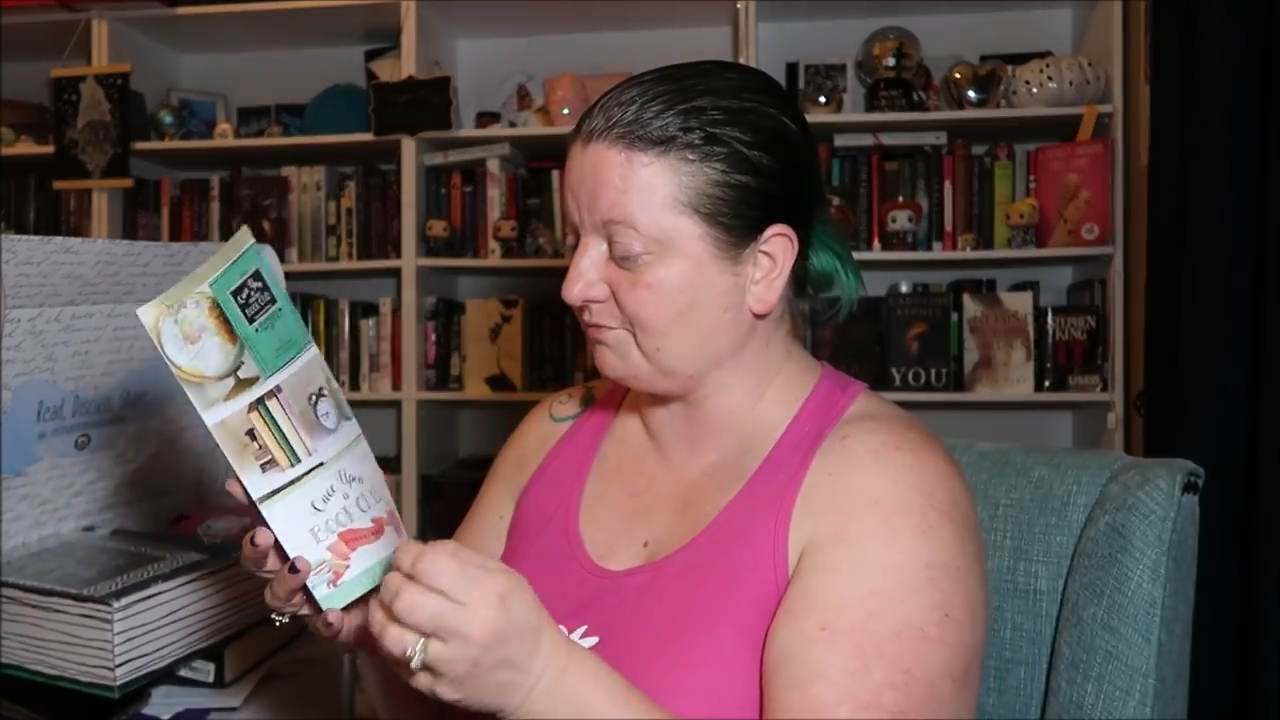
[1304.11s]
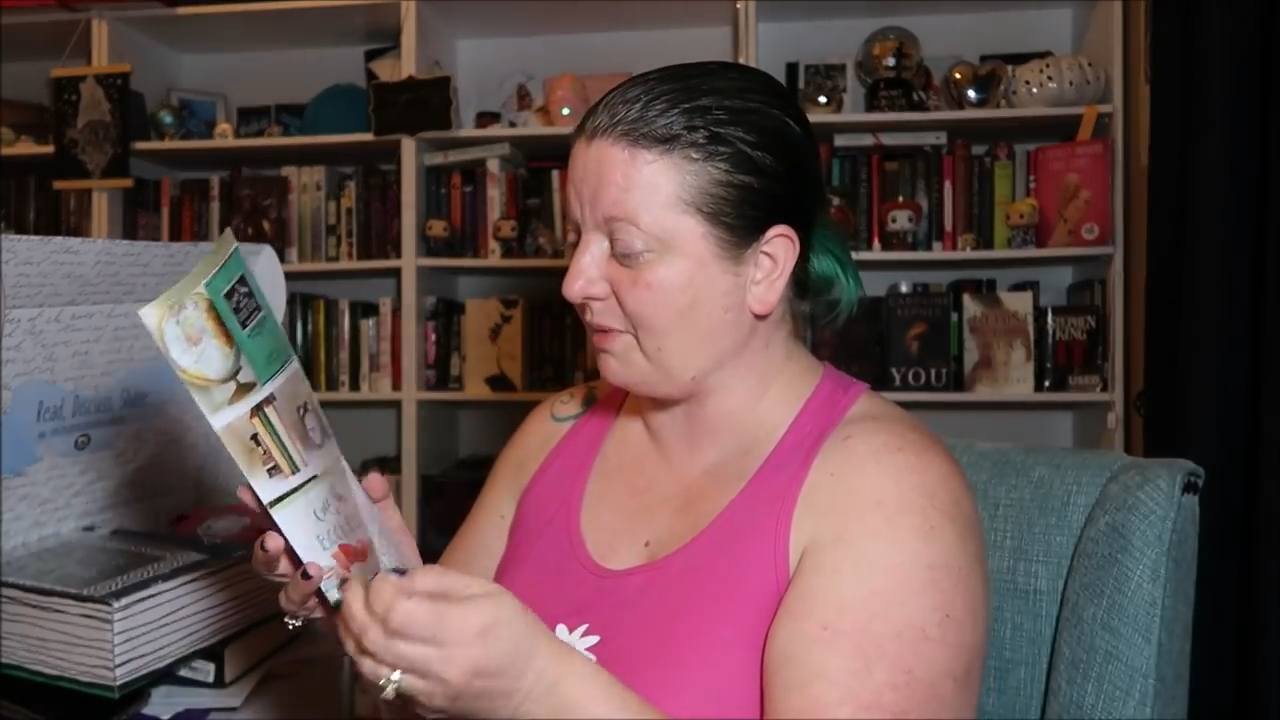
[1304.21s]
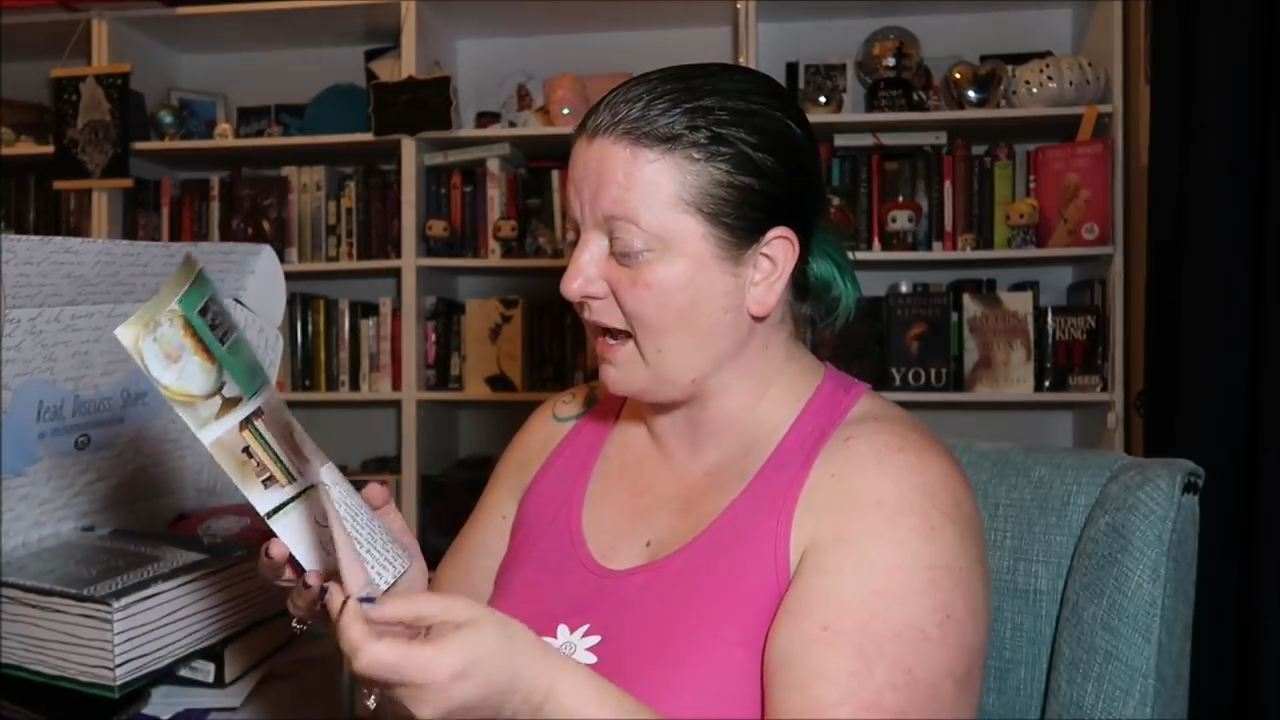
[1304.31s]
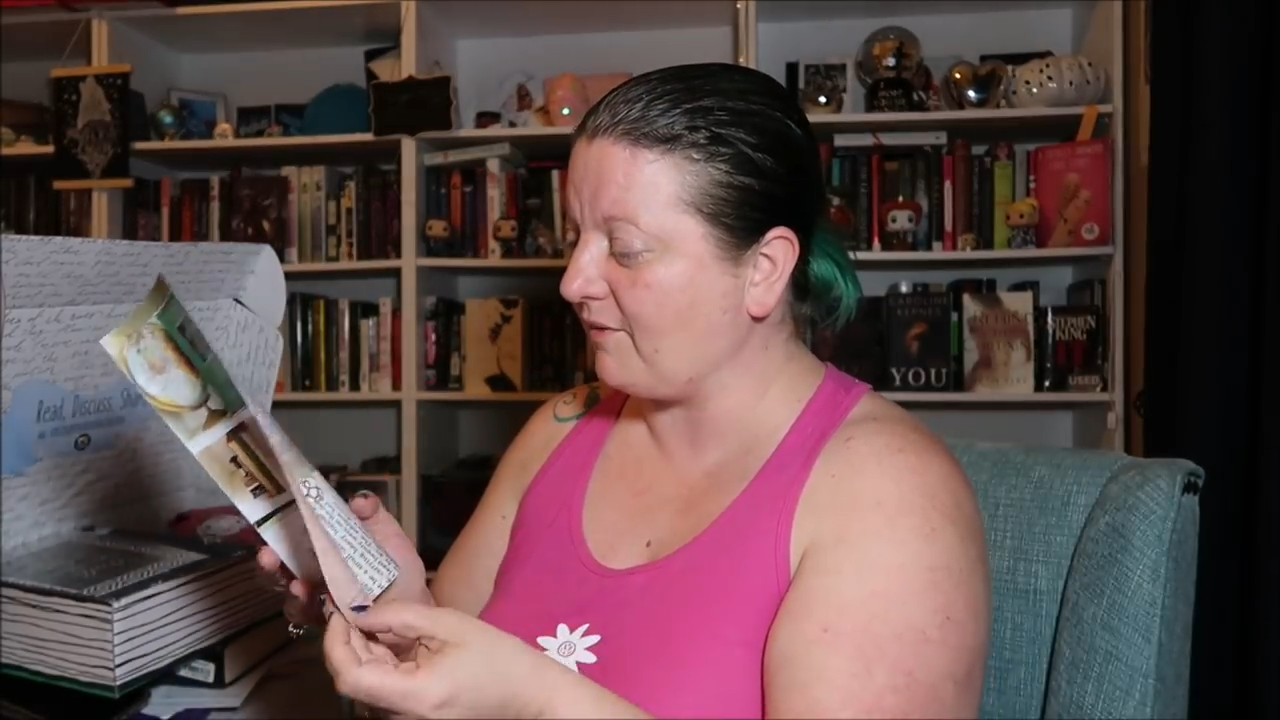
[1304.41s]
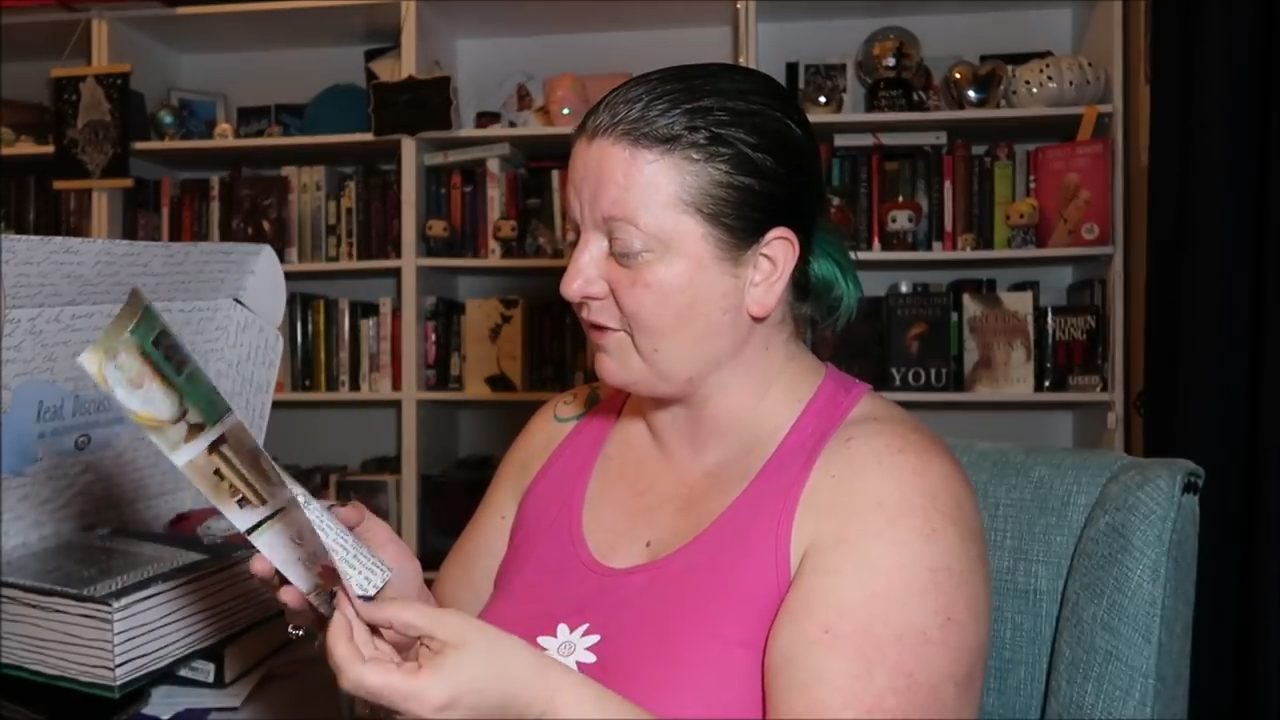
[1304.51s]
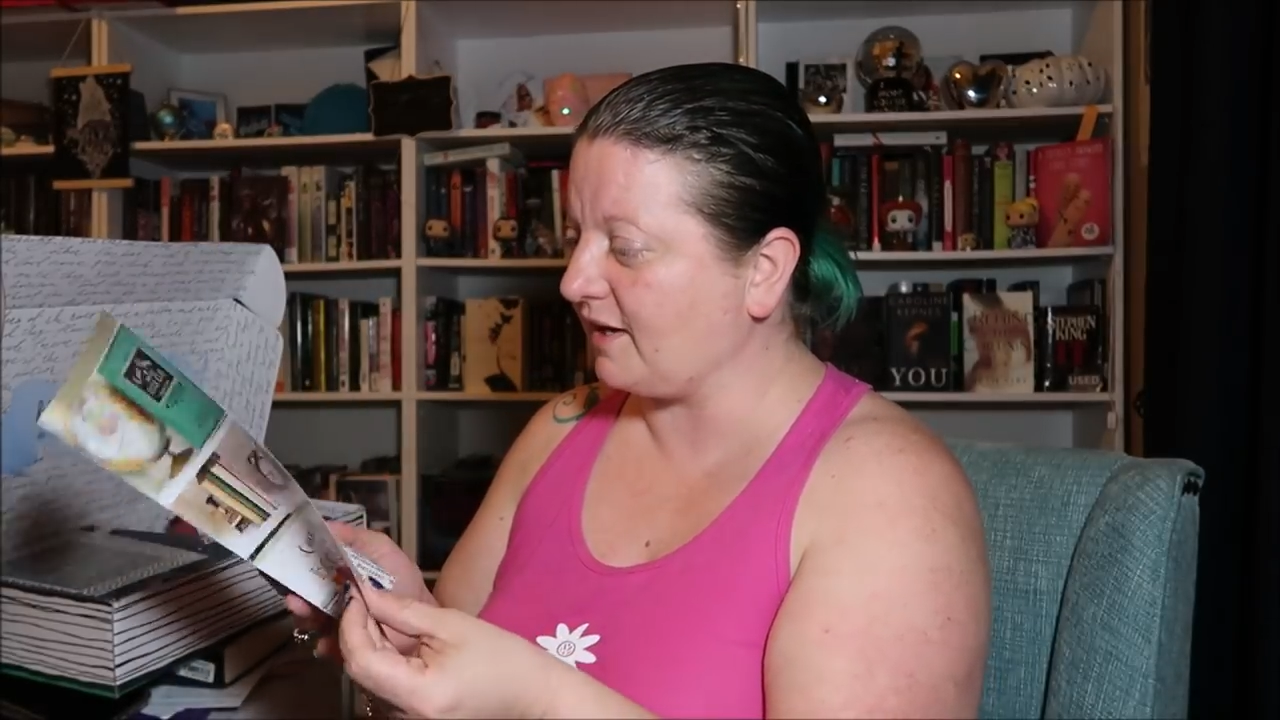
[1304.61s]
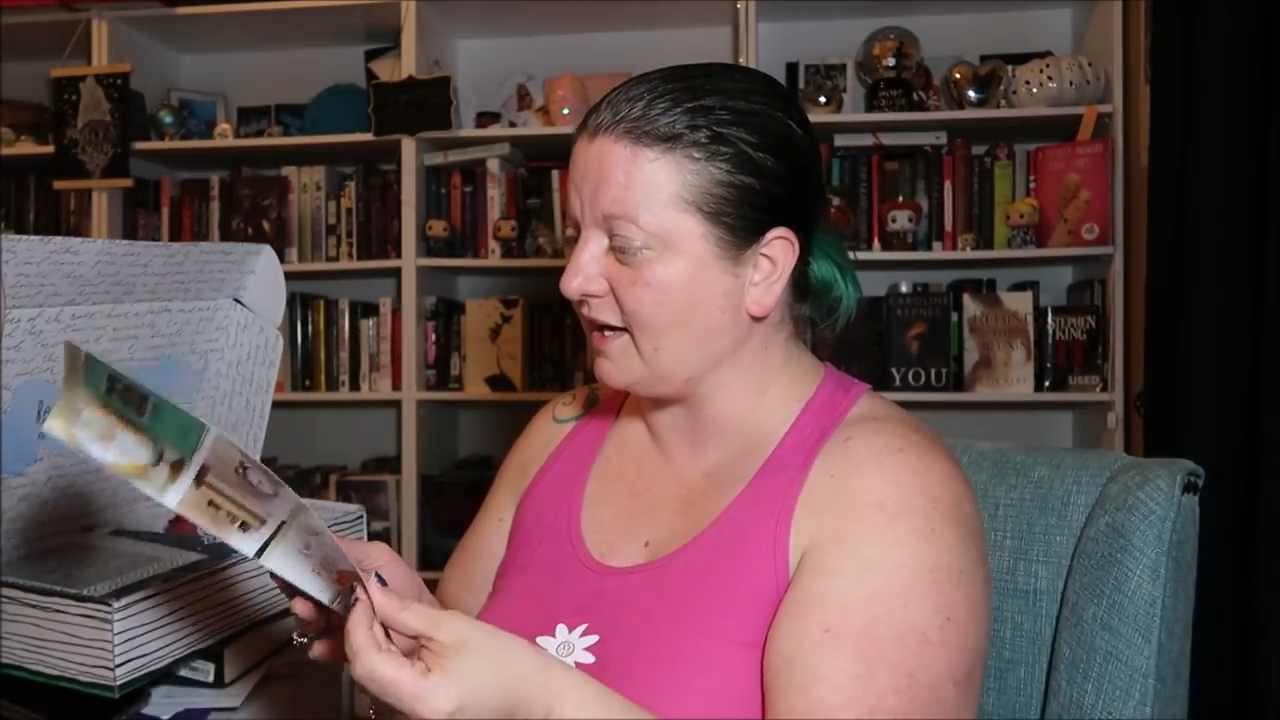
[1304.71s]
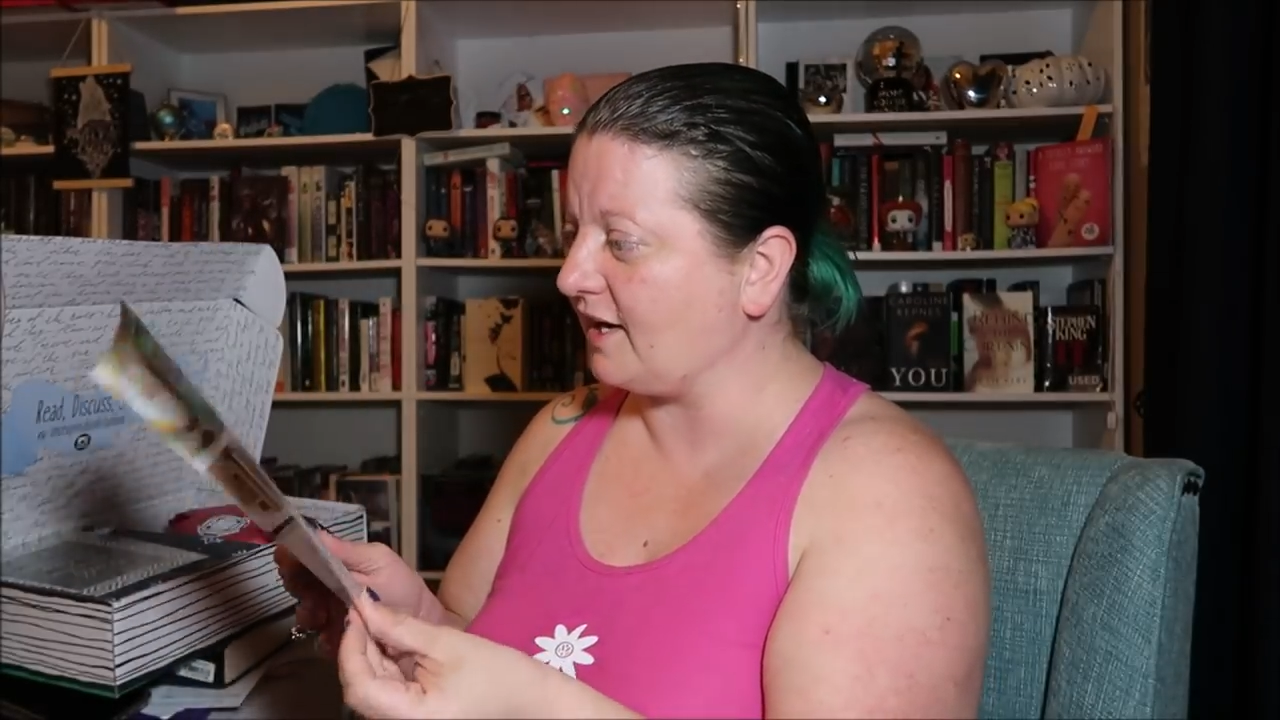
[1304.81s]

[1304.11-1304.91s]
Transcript: pamphlet